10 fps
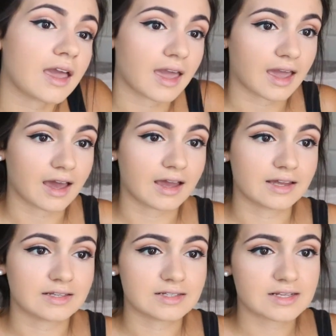
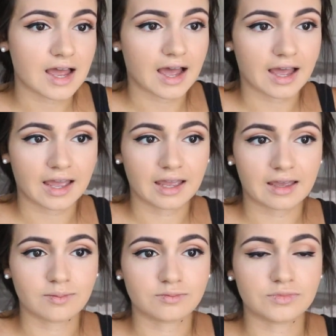and
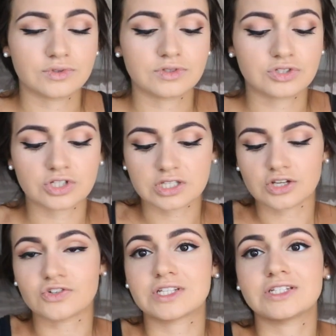I'm just
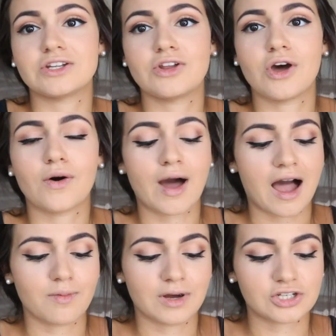interested to know
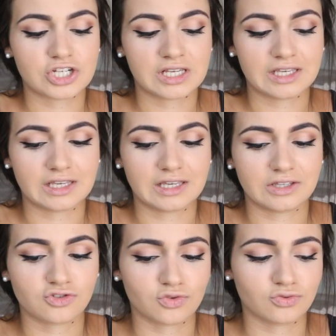how much
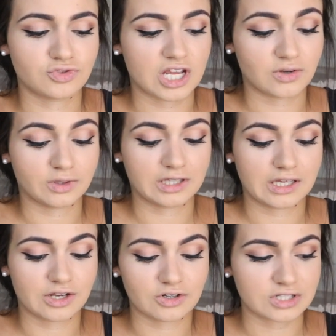he
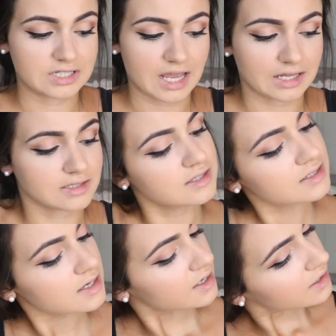genuinely understands
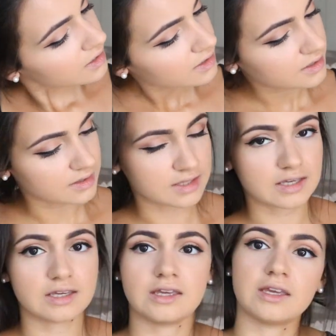
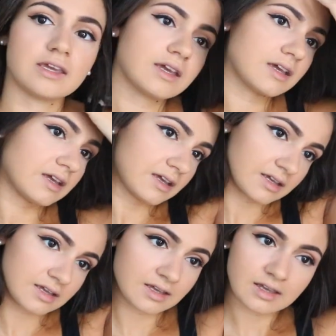the
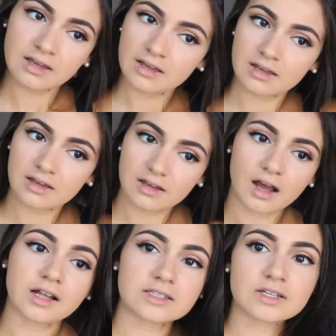
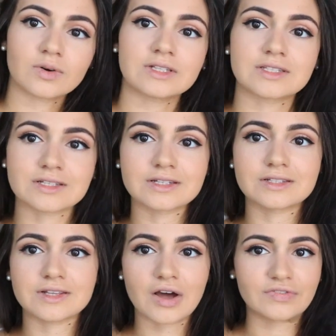
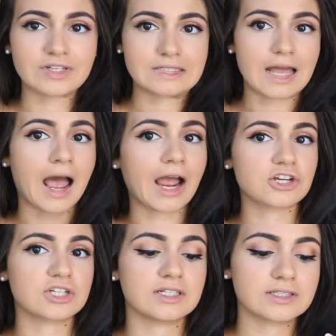consequences of his
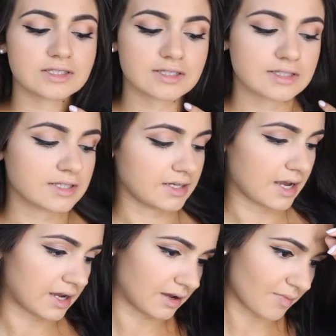actions.
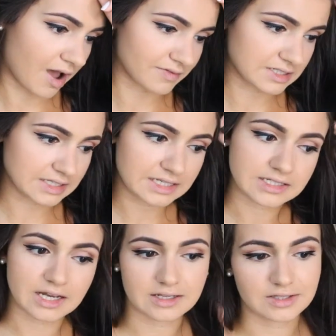Obviously he
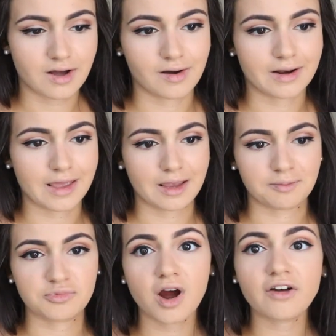does on a
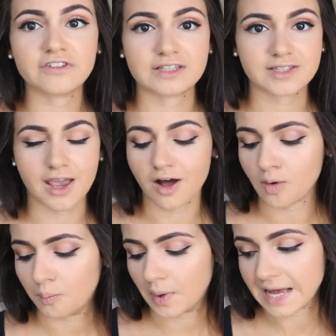profit
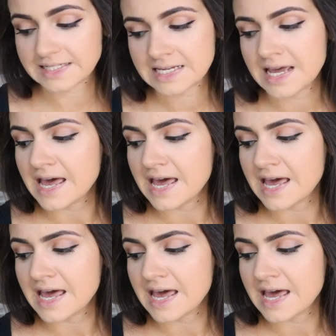scale, but